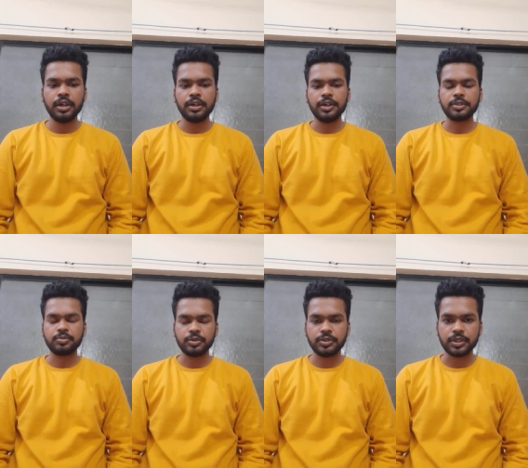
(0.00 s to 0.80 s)

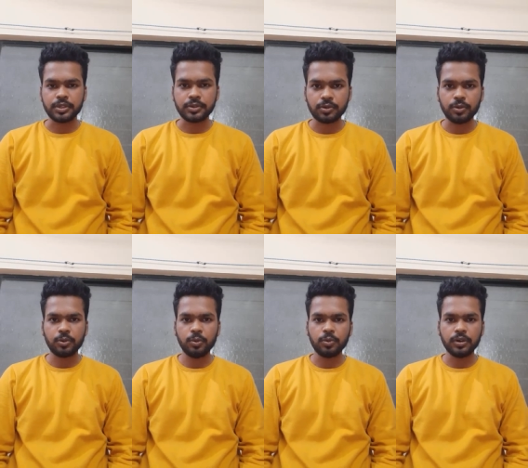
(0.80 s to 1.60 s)
exposure. So
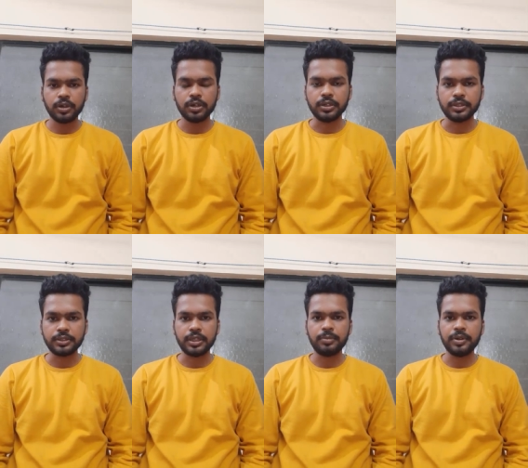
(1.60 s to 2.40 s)
do a
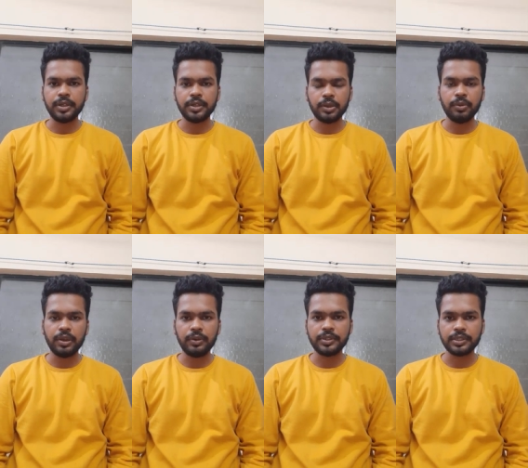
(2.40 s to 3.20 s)
safety
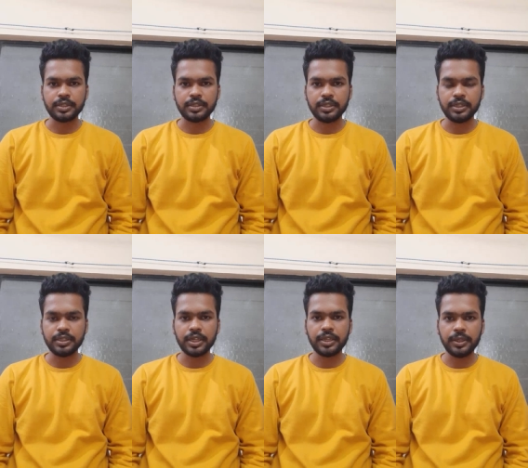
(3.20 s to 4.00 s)
evaluation. It is
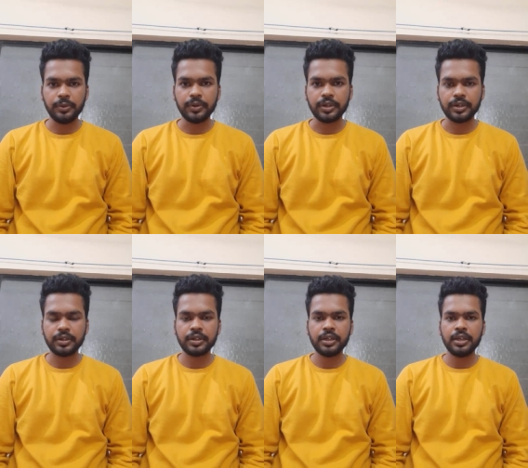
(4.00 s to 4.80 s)
an E1.
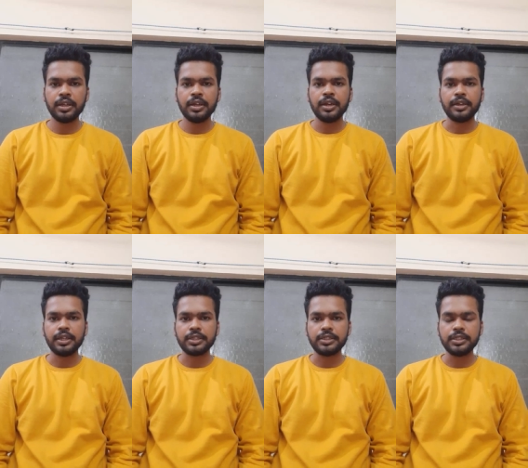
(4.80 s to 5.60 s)

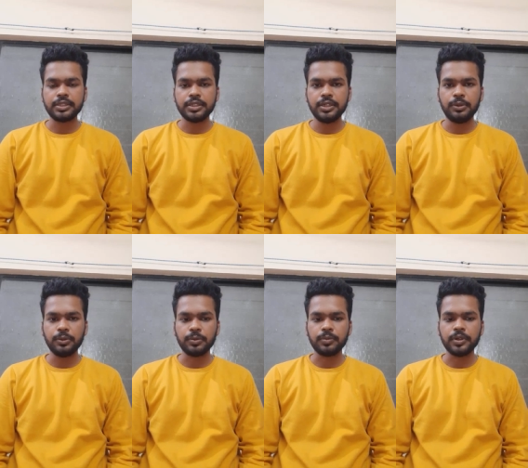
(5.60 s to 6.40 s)
Next is
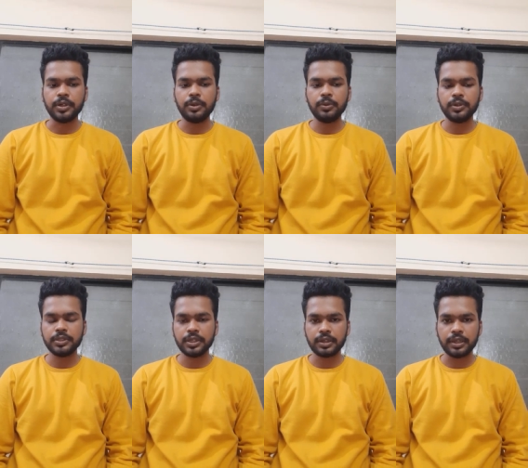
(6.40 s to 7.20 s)
E2. E2 is
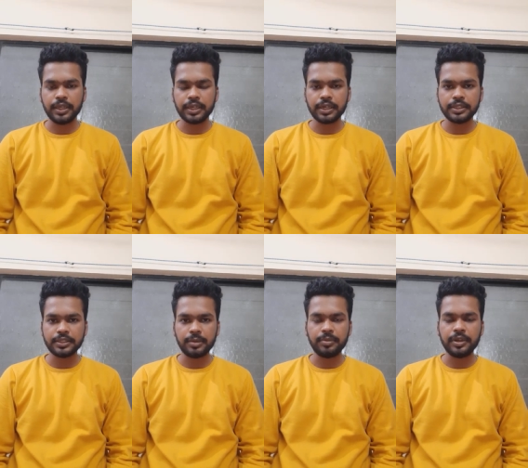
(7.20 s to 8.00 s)
a clinical
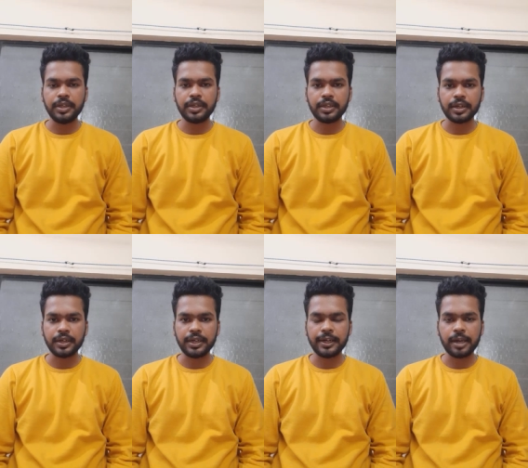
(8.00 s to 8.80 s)
safety
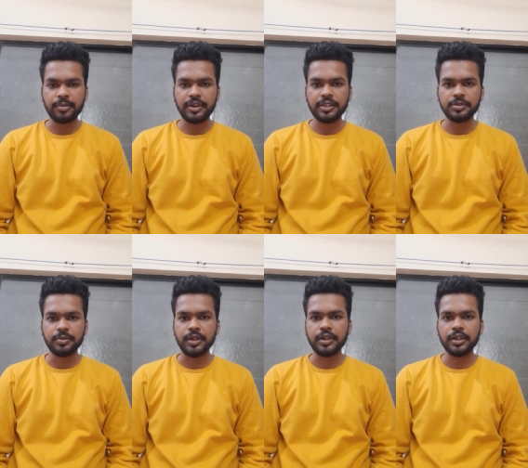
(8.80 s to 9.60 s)
data
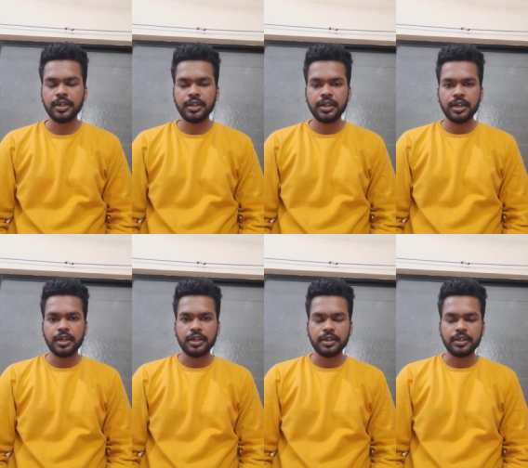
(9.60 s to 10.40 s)
management.
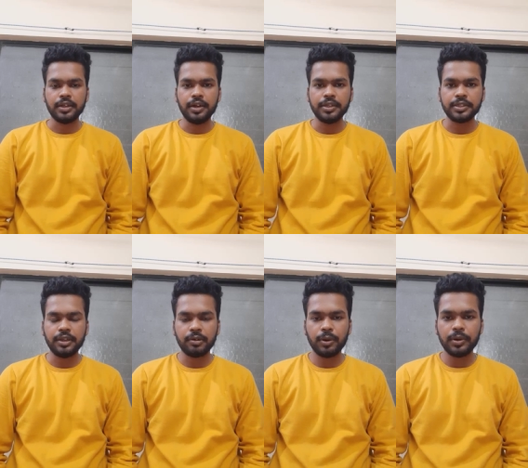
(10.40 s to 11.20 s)
It is
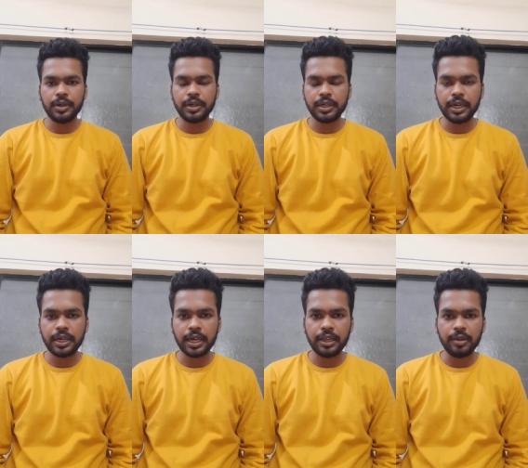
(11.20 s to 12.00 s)
including
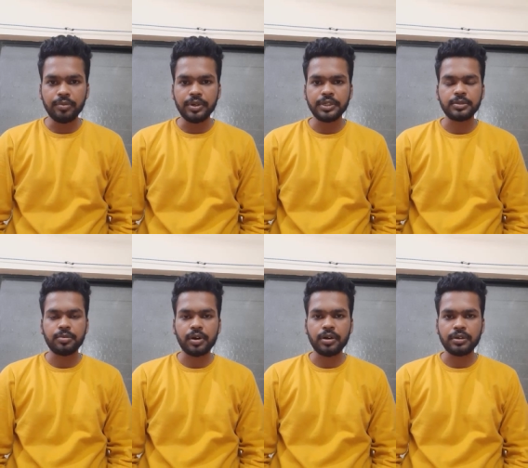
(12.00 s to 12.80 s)
data elements
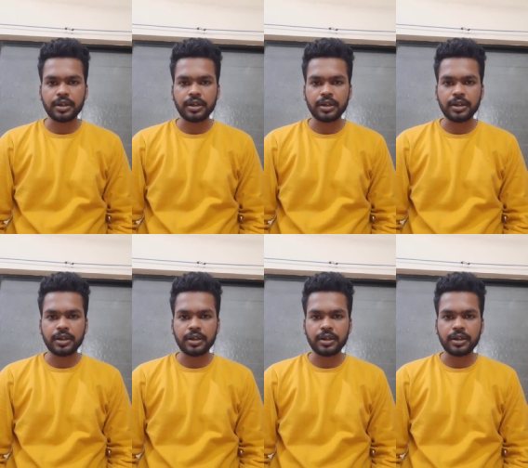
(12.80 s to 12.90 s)
for